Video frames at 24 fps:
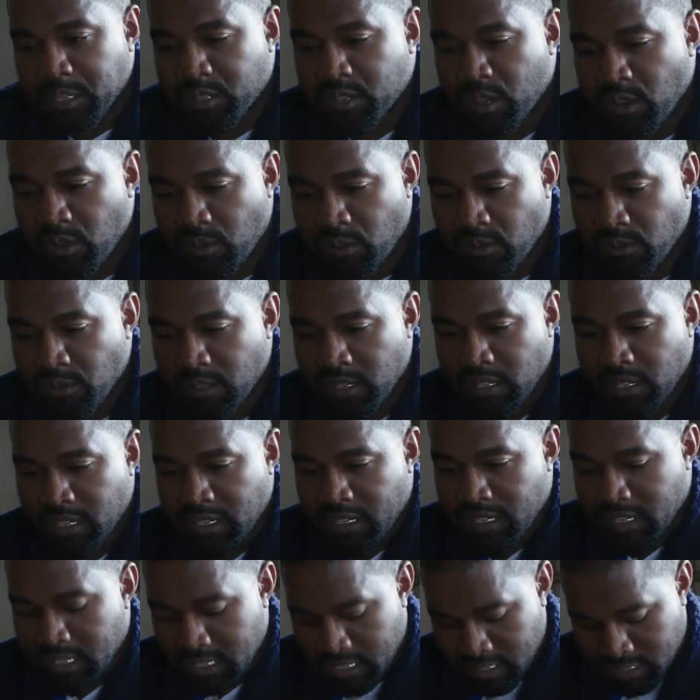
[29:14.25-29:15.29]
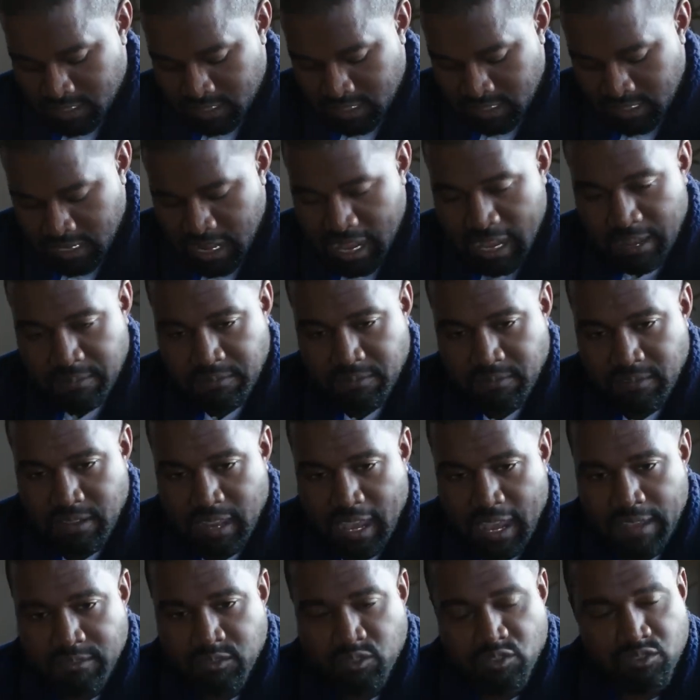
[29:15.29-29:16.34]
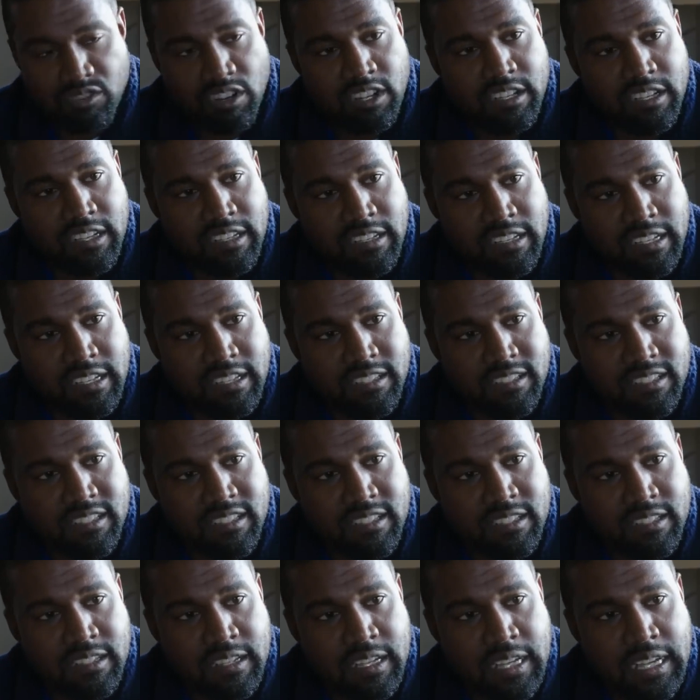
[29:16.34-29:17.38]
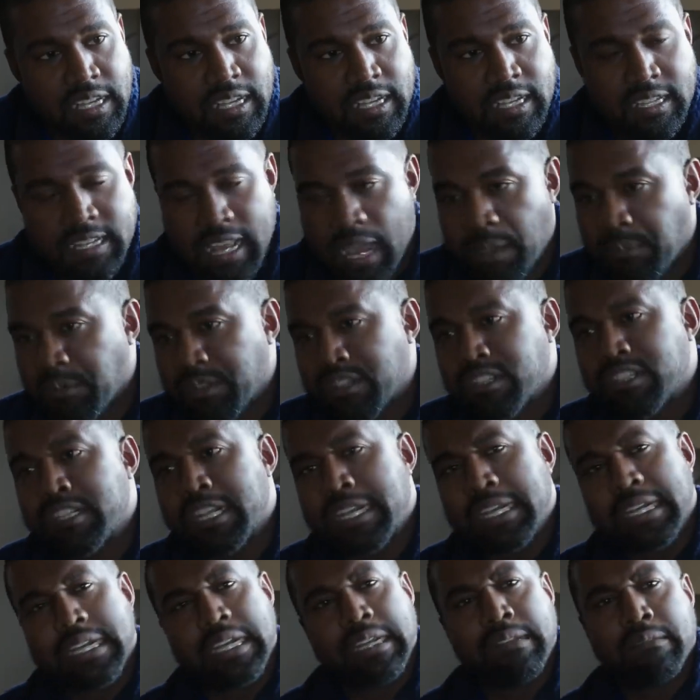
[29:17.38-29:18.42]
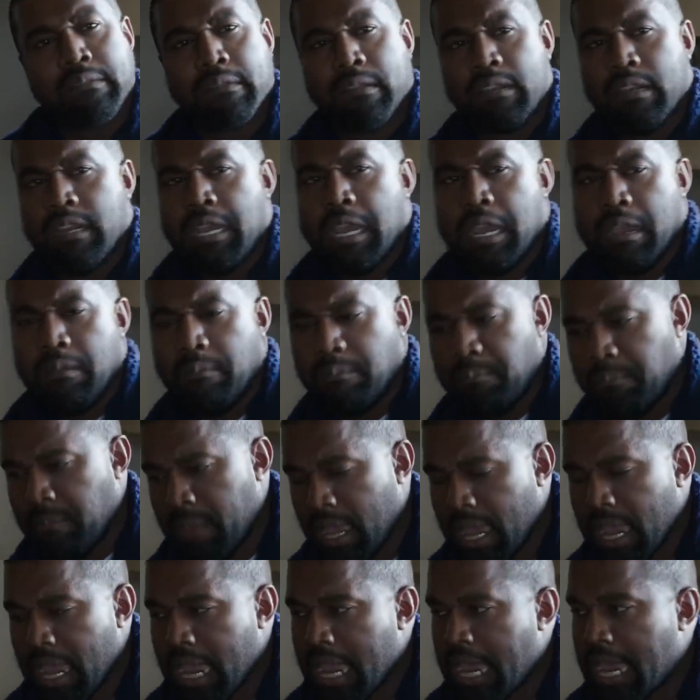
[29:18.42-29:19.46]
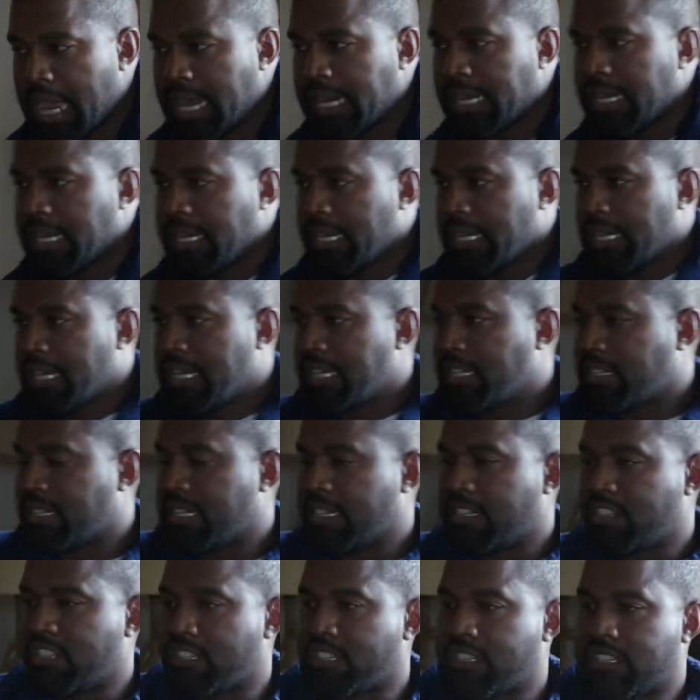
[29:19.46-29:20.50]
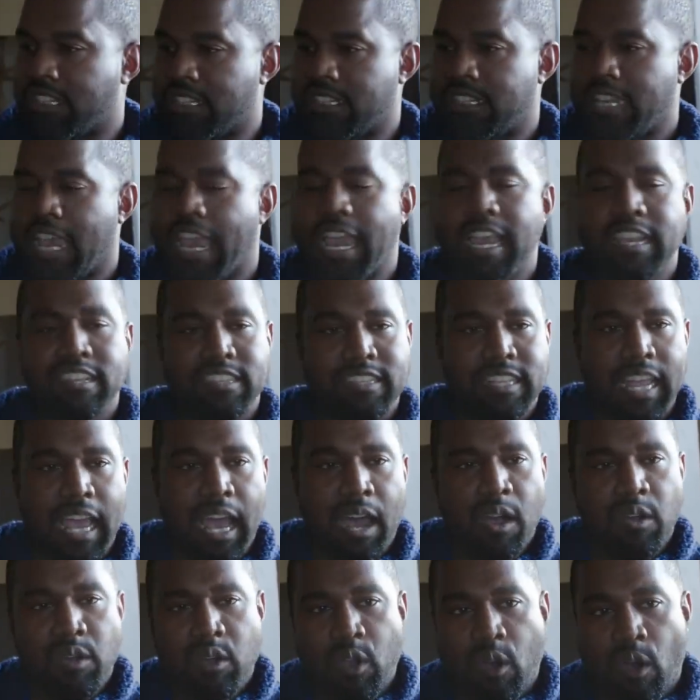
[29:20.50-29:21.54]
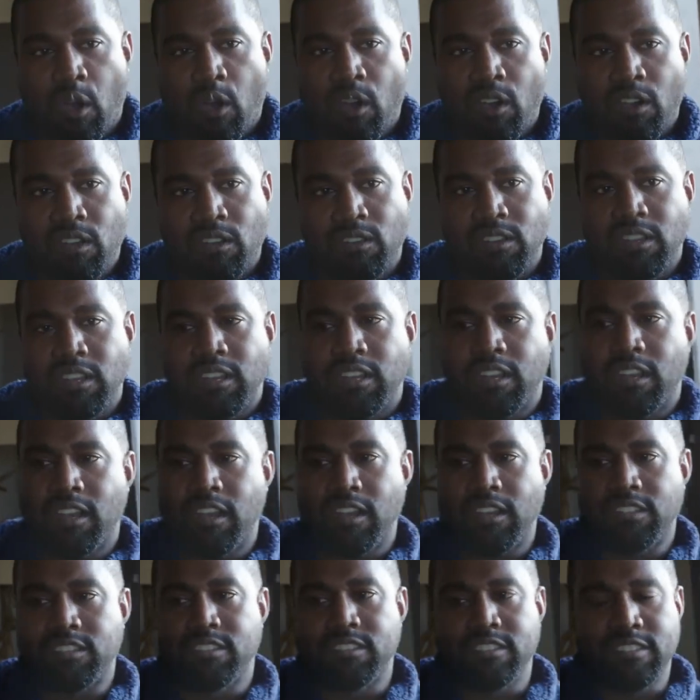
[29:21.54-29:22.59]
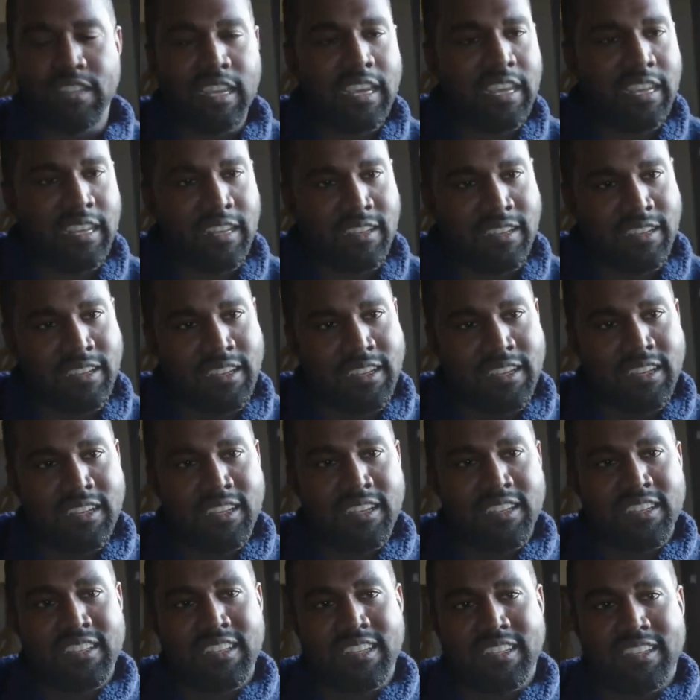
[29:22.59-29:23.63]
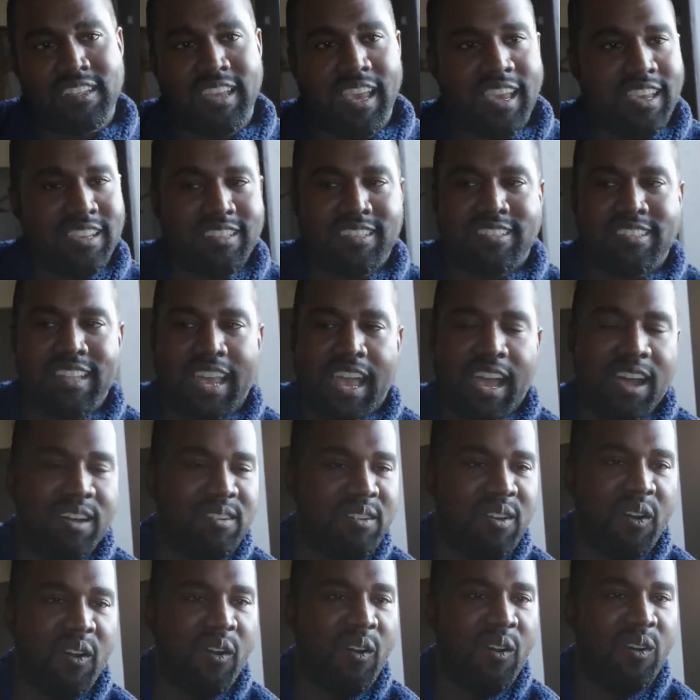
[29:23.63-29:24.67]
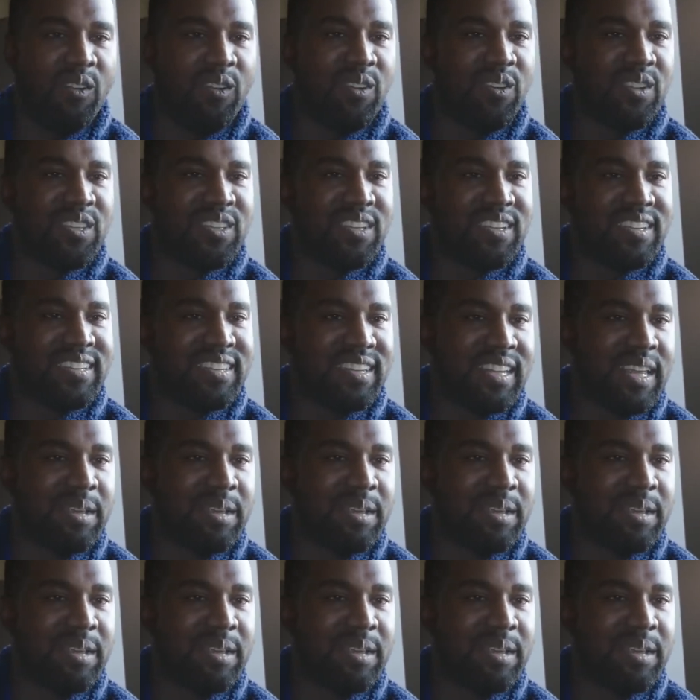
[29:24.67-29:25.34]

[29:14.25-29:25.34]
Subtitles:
been told is to not have drunkenness, because I was thinking, man, is just the taste of alcohol a sin? To taste the alcohol on your lips.